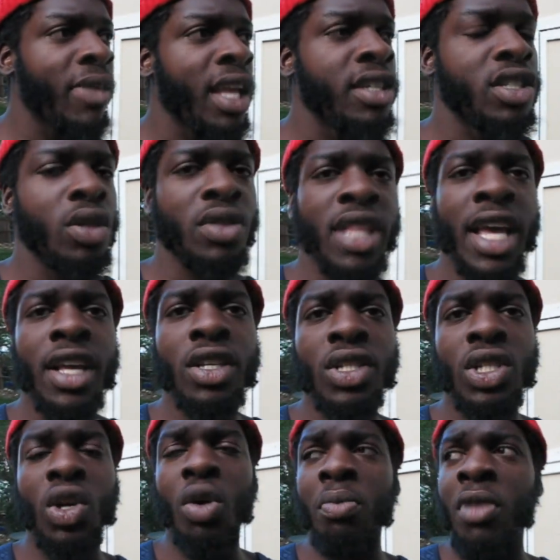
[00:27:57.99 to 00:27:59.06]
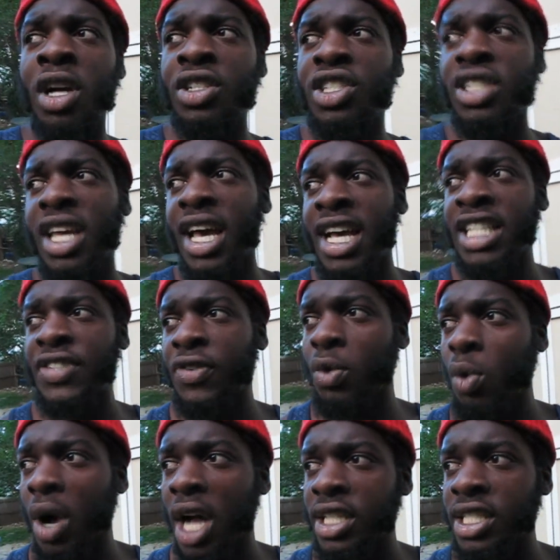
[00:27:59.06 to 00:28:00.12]
So thank you so much, guys, for
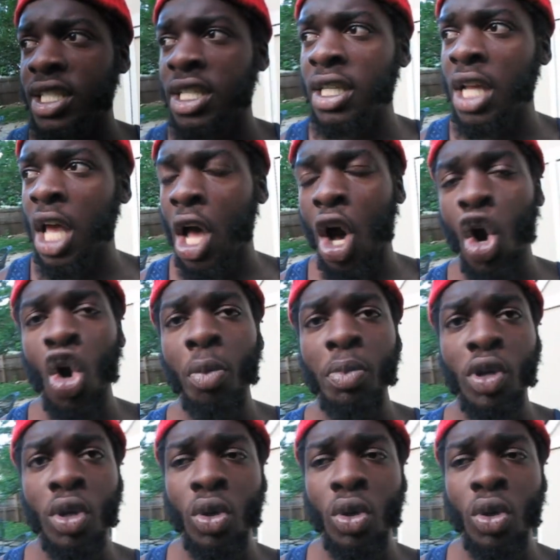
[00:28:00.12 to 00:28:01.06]
watching. I hope